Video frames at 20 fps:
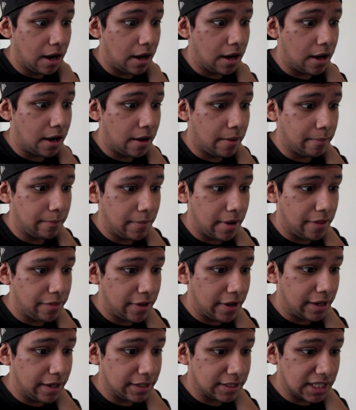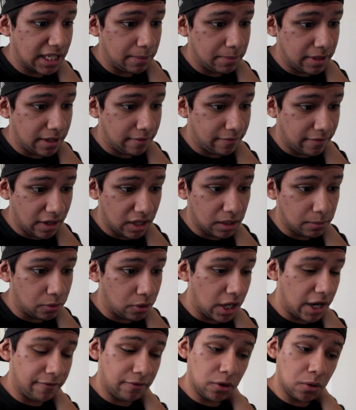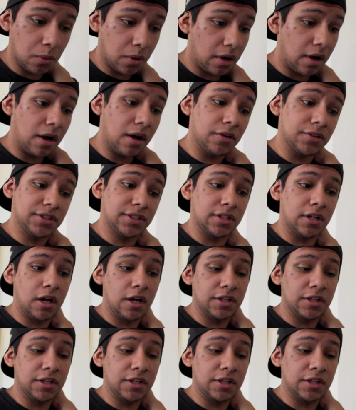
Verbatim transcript: And then it's going to be available everywhere else